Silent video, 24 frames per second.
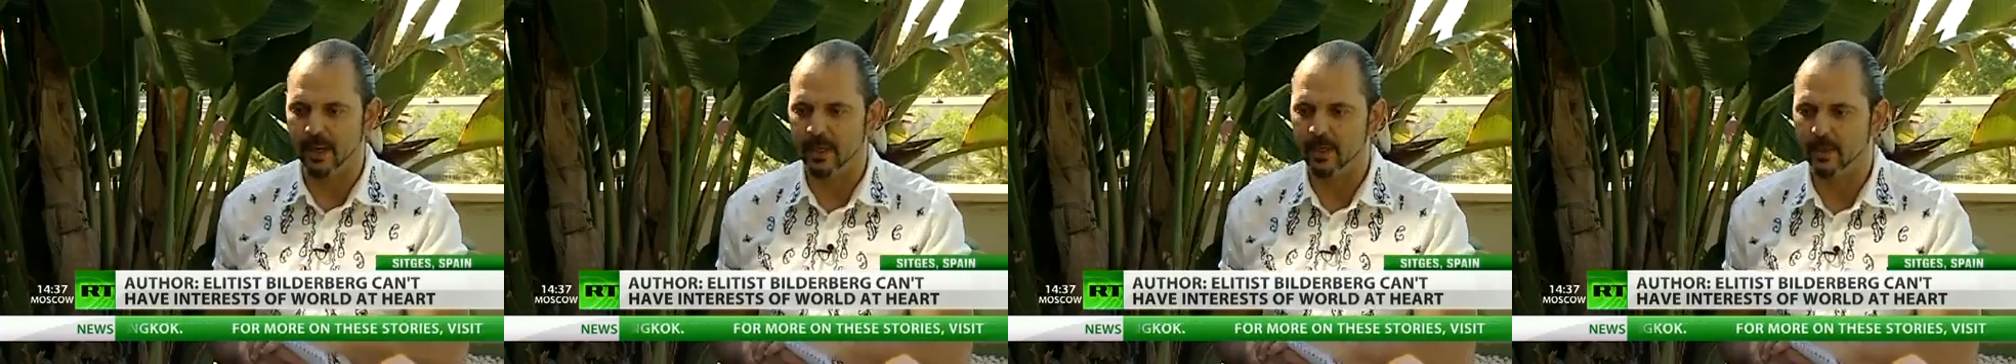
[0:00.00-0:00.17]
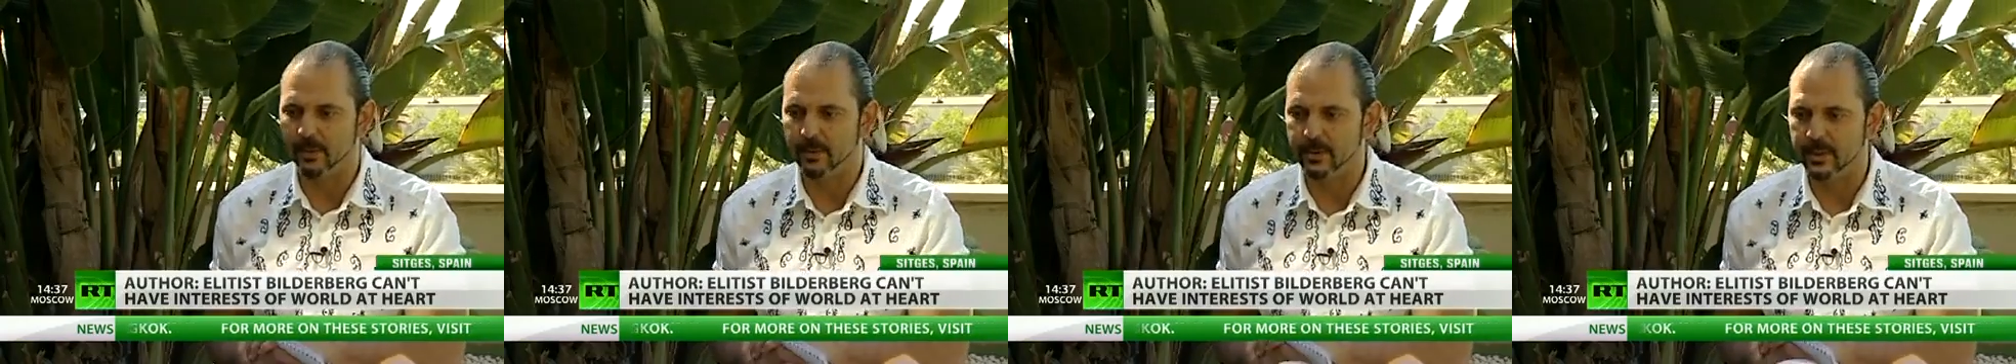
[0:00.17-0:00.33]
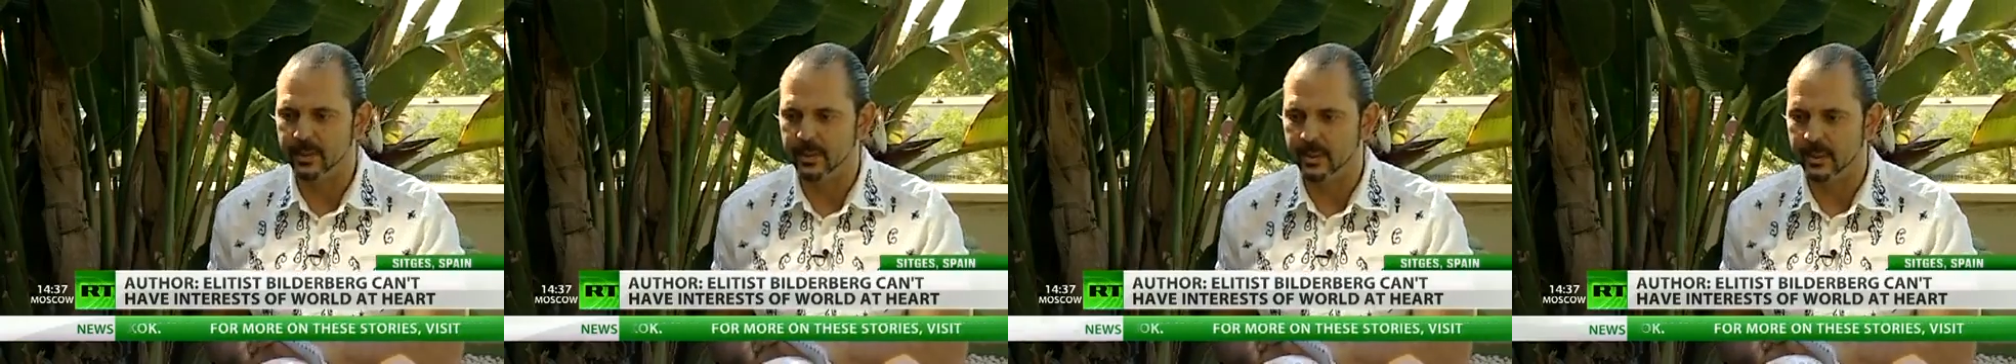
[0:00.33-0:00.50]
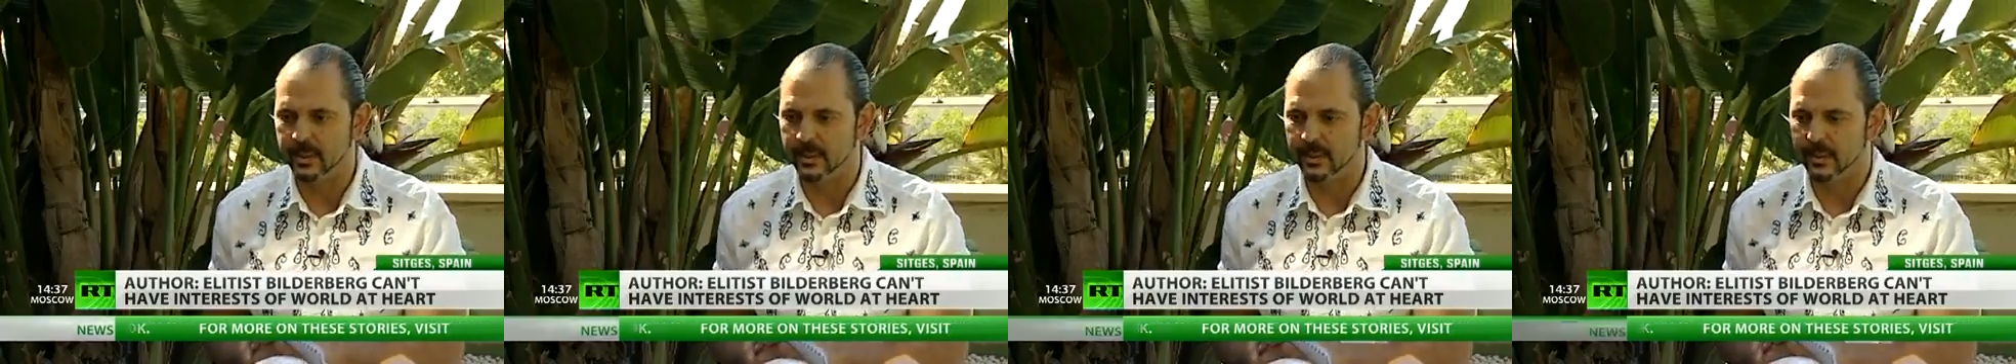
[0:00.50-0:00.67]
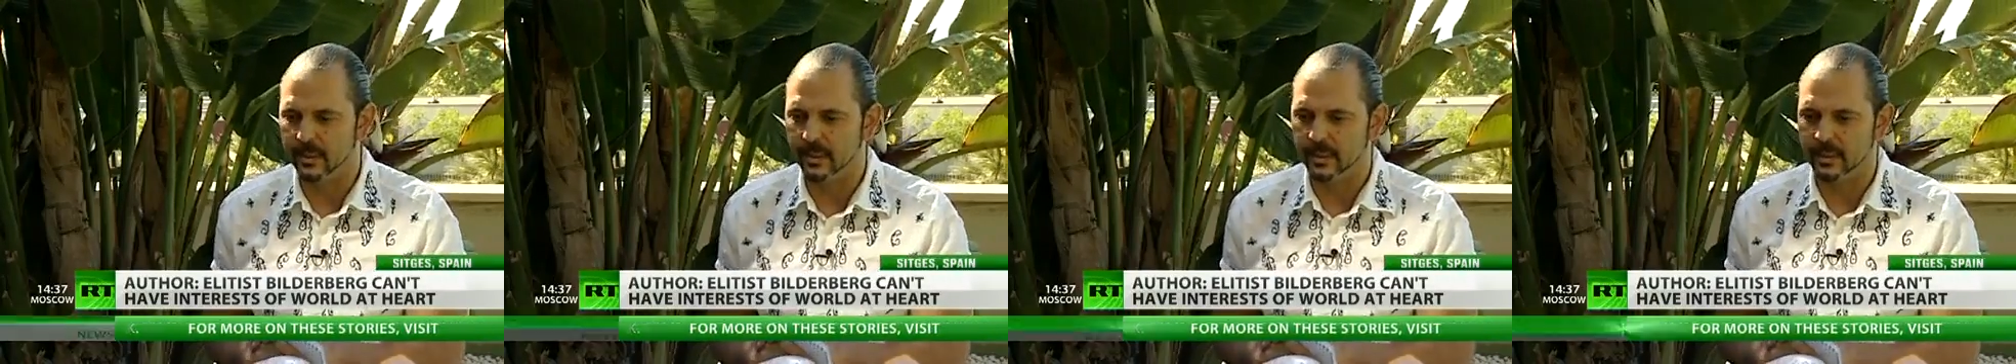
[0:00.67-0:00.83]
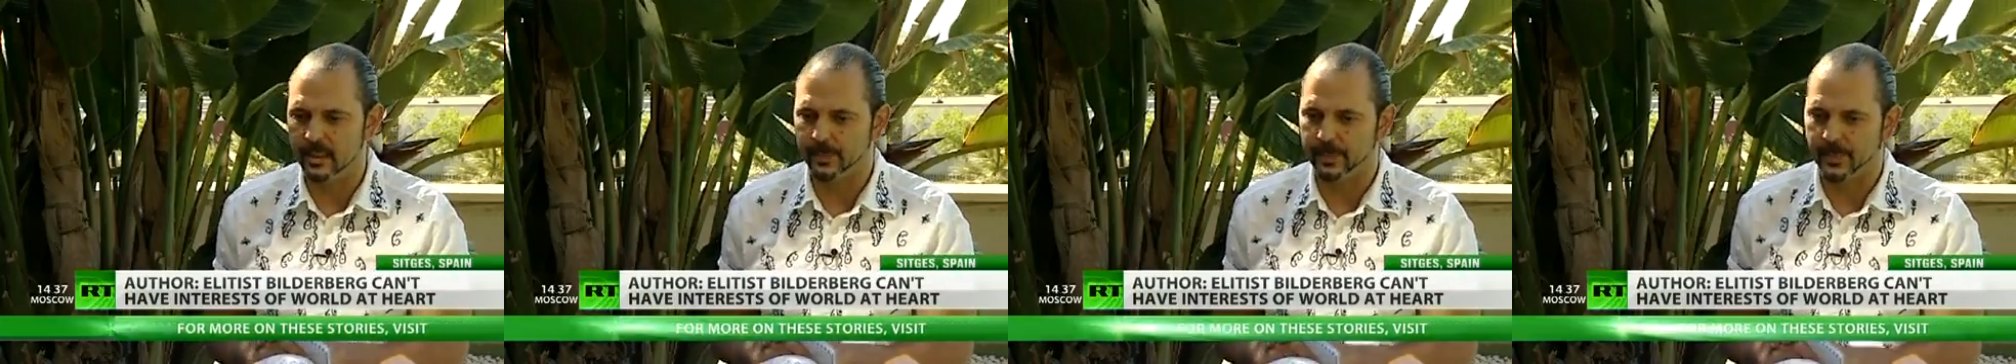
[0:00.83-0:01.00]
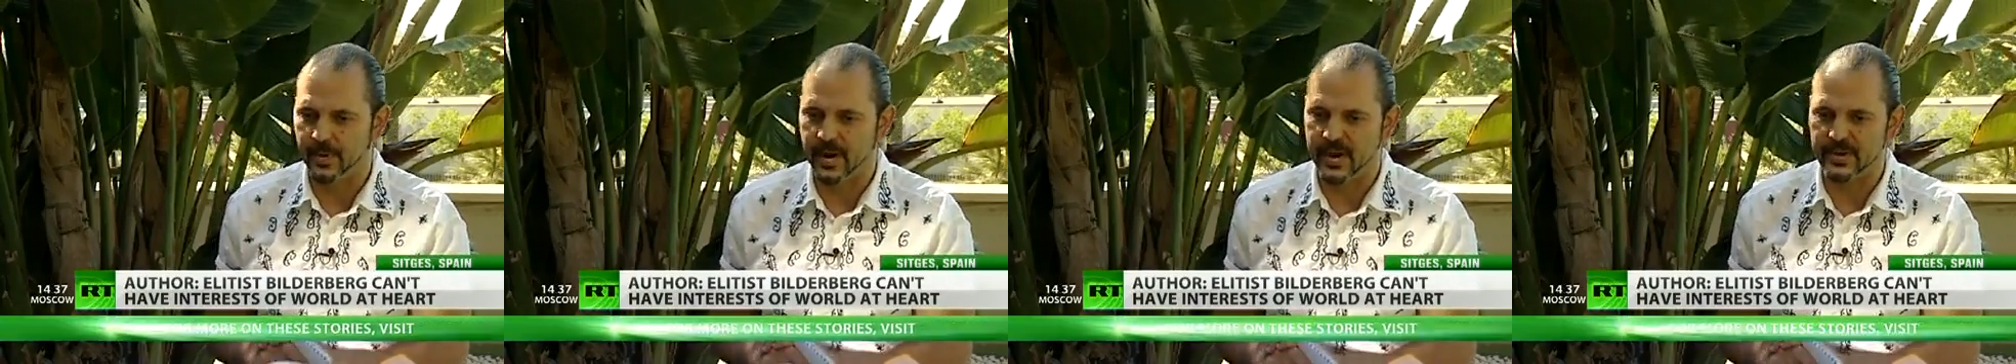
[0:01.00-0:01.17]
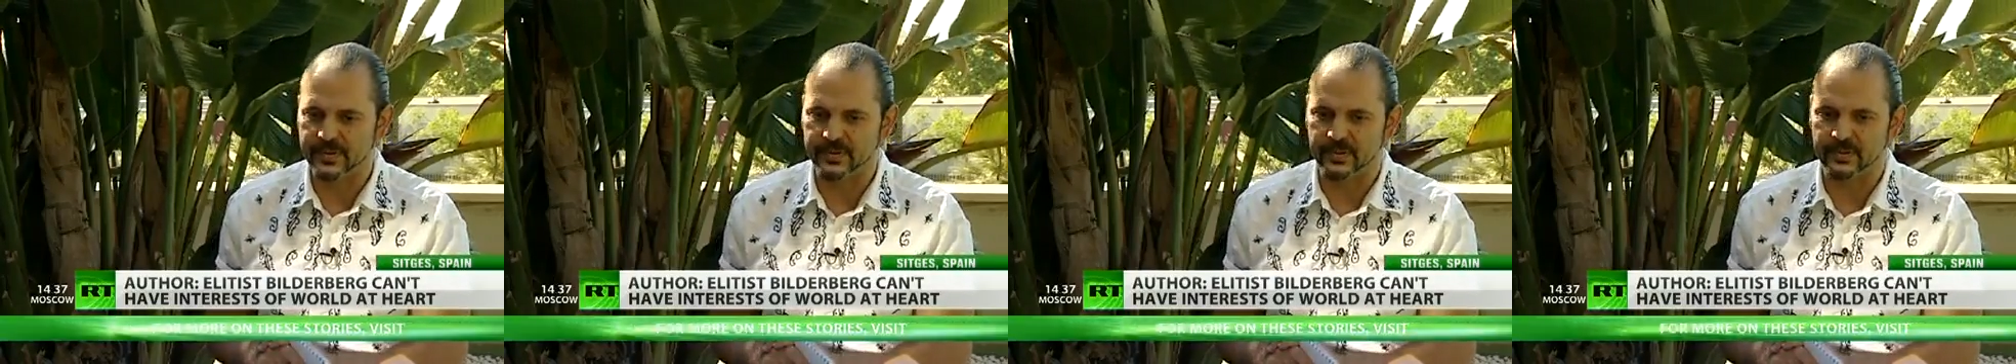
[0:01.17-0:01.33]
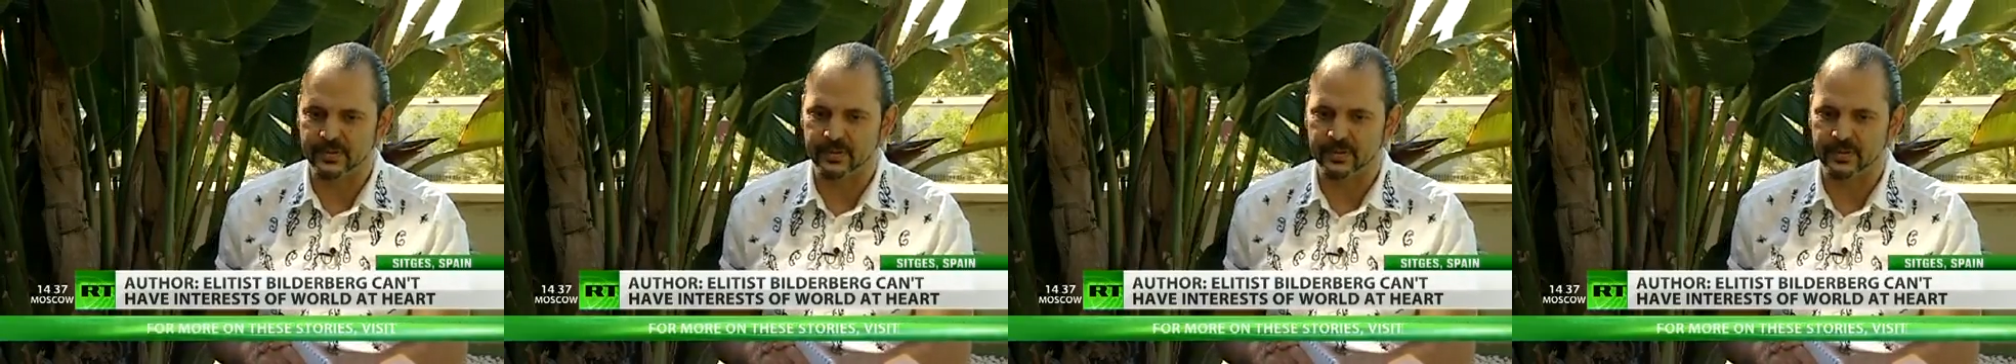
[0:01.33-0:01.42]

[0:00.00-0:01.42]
I know in the press